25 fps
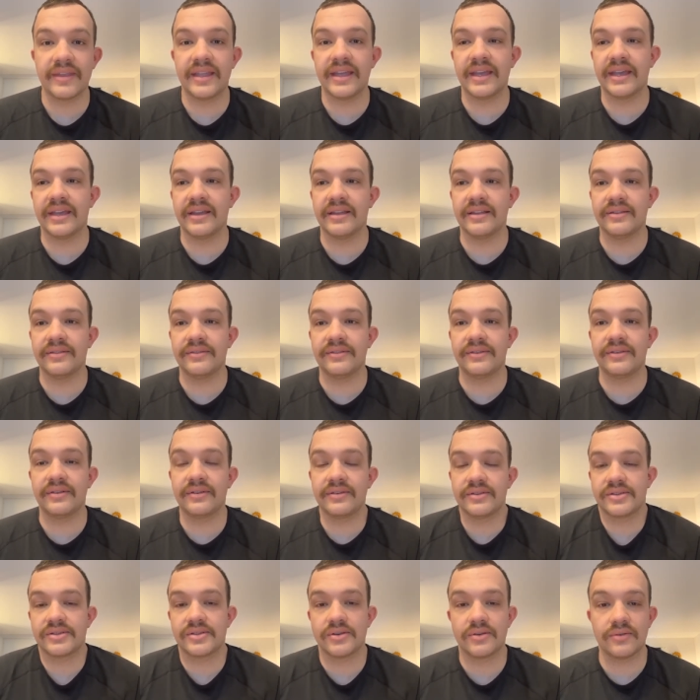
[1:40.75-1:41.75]
And
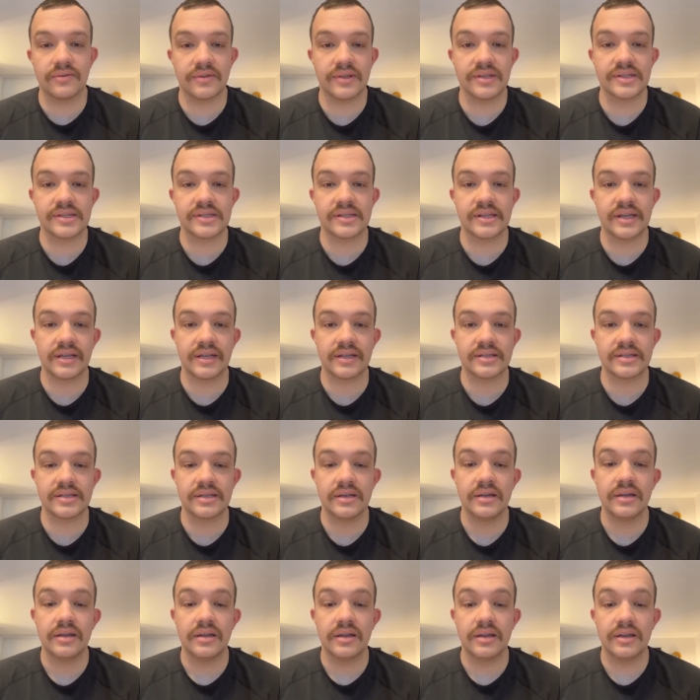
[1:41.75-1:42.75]
so this text
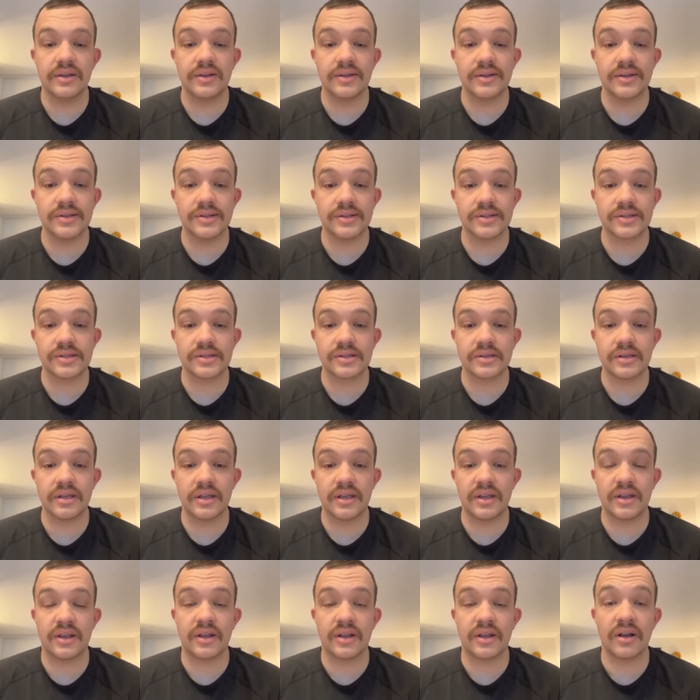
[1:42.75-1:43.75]
is
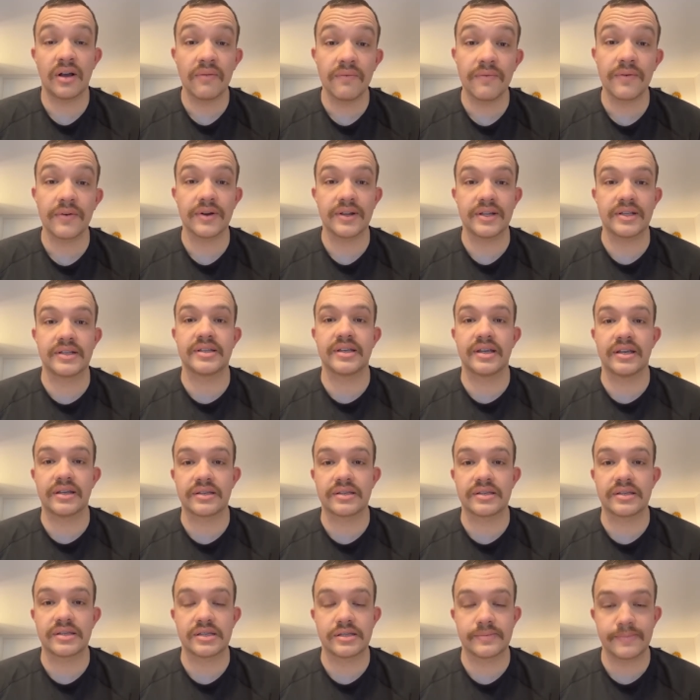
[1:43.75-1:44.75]
a comforting
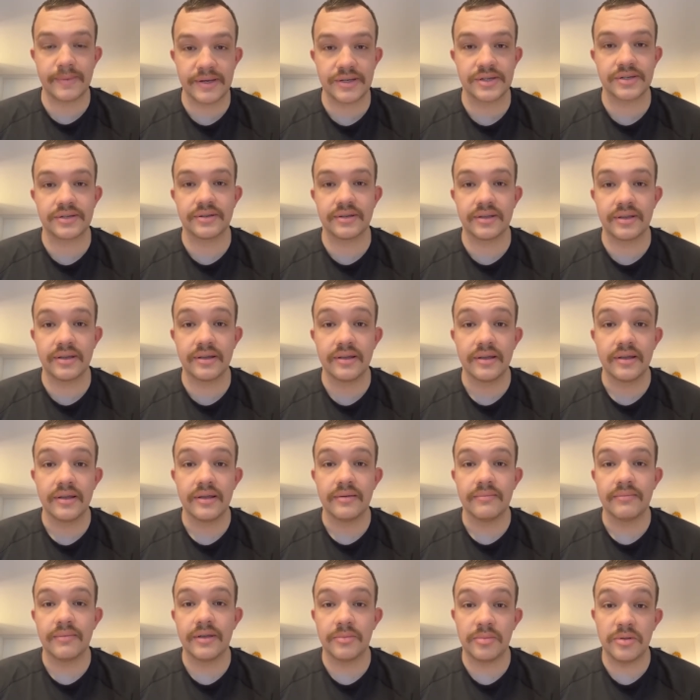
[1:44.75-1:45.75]
text, especially
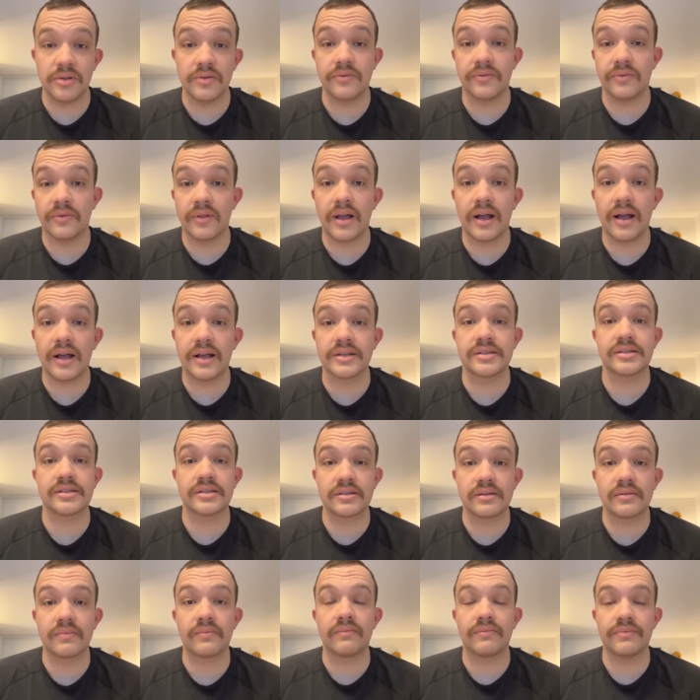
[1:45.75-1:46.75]
maybe you've
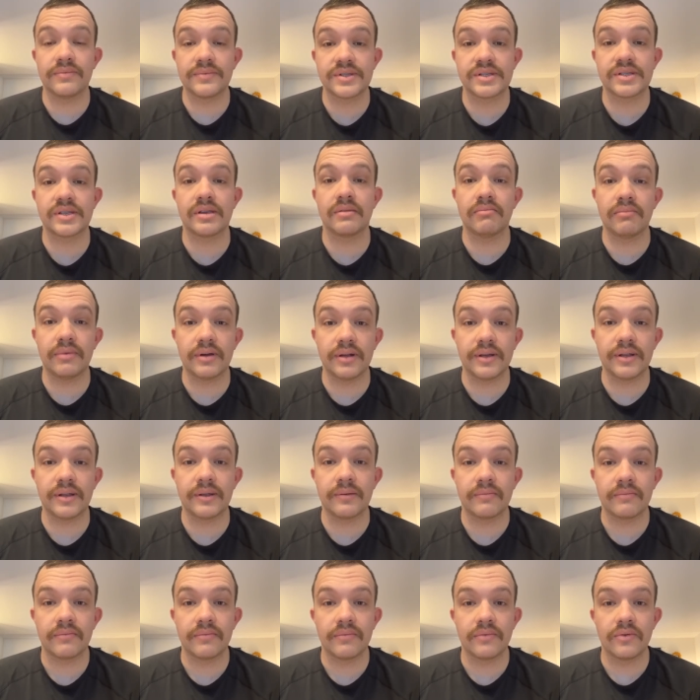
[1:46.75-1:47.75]
lost somebody,
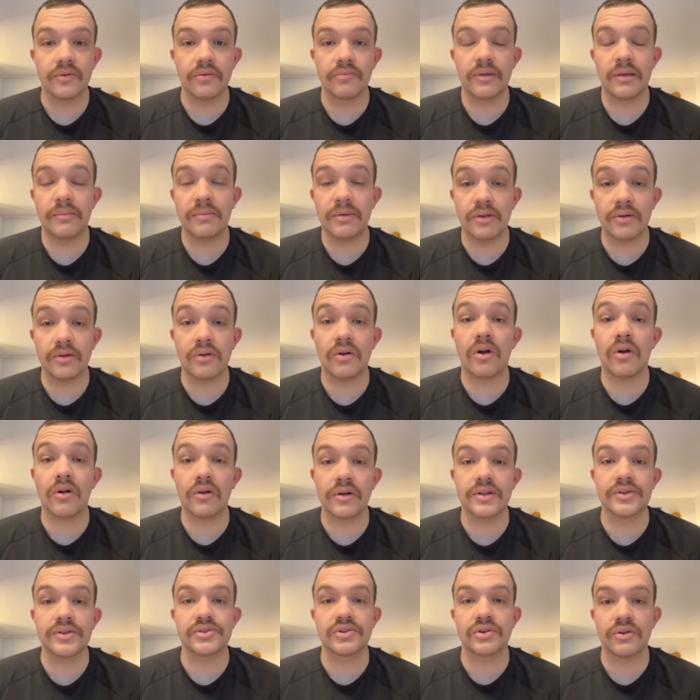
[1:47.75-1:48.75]
or maybe your
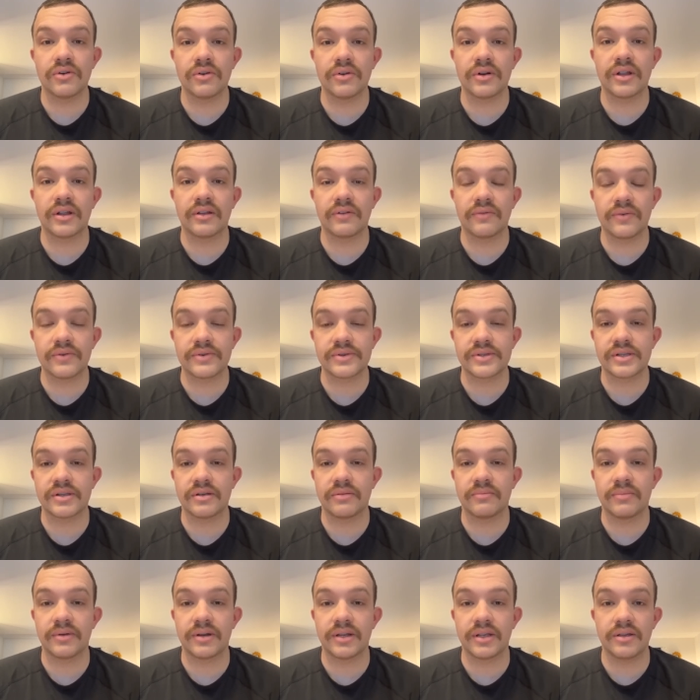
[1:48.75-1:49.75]
heart is hurting for
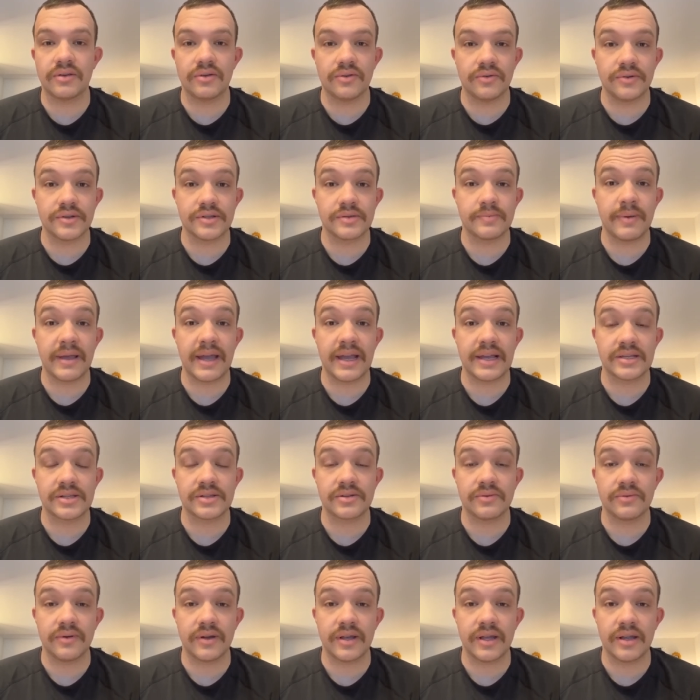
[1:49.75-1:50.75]
somebody who has
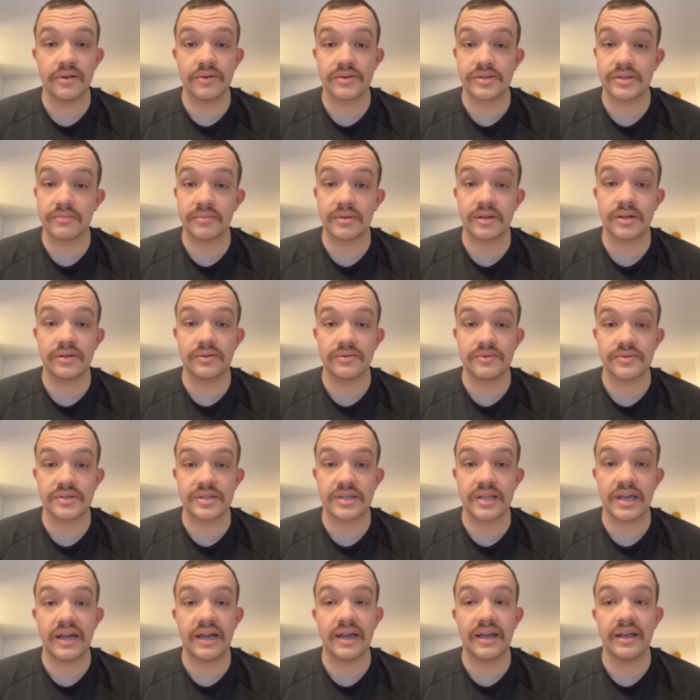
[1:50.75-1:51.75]
passed away or somebody who's
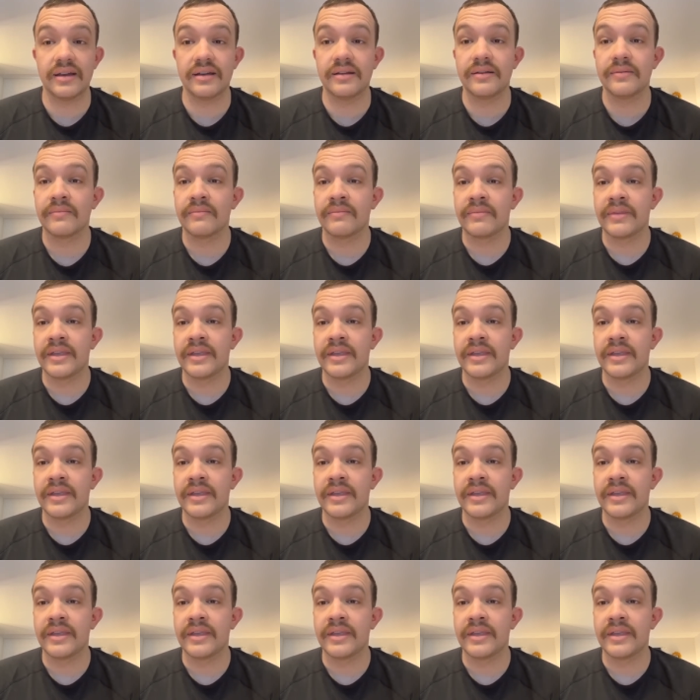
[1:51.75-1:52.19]
died,